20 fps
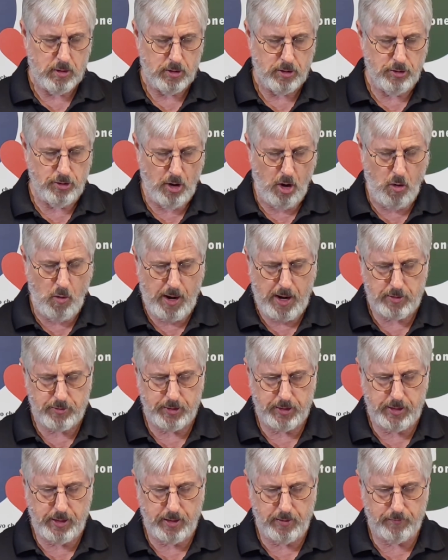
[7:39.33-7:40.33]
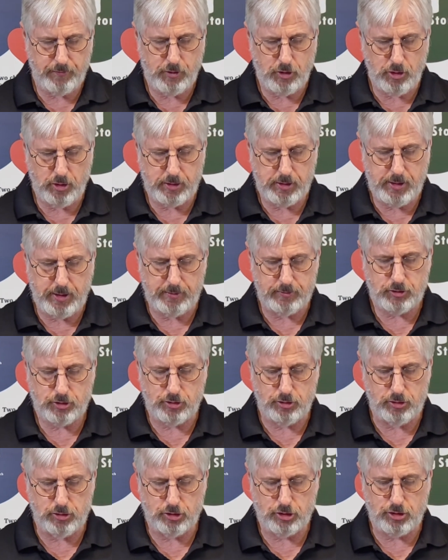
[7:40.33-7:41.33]
know how to give good gifts
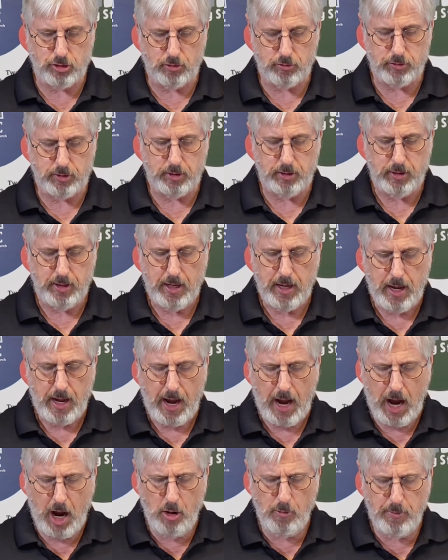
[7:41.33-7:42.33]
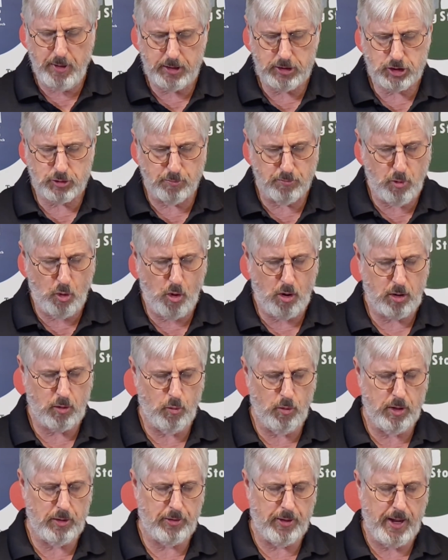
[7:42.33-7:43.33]
to your children, how much more
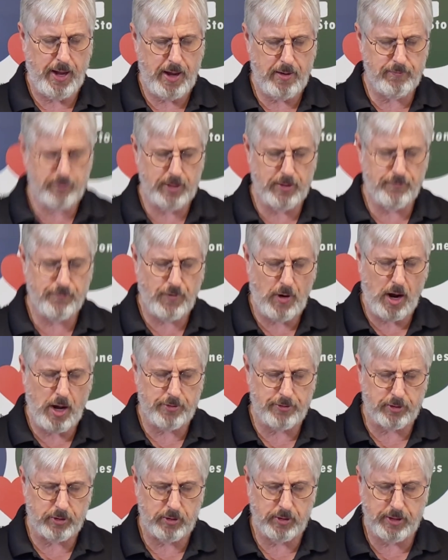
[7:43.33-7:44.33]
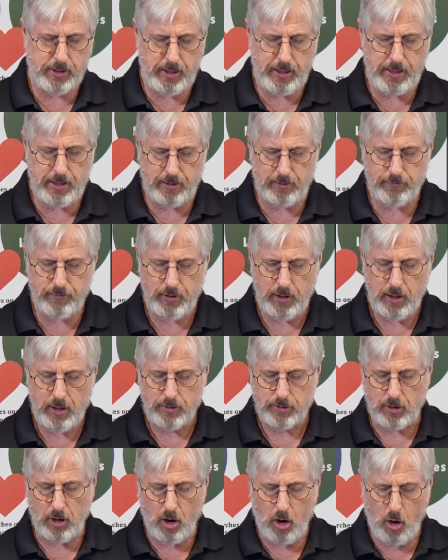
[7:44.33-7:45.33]
will the Heavenly Father give
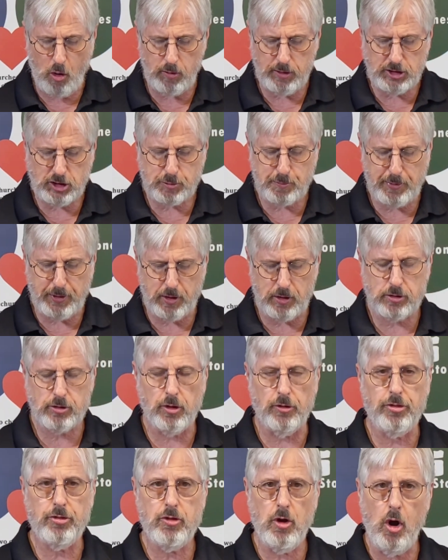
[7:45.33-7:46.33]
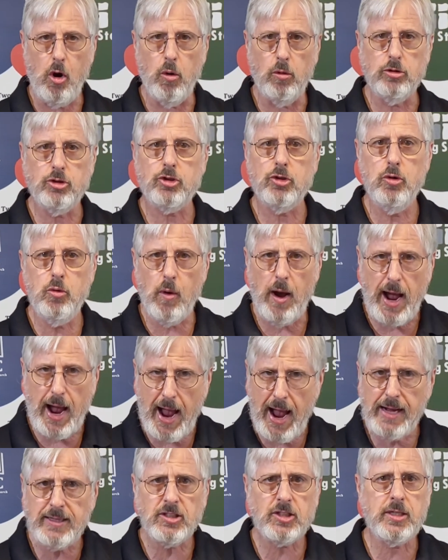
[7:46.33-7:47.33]
the Holy Spirit to those who
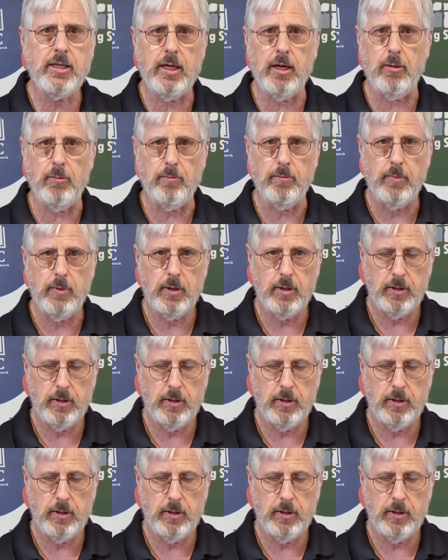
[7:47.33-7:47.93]
ask Him?"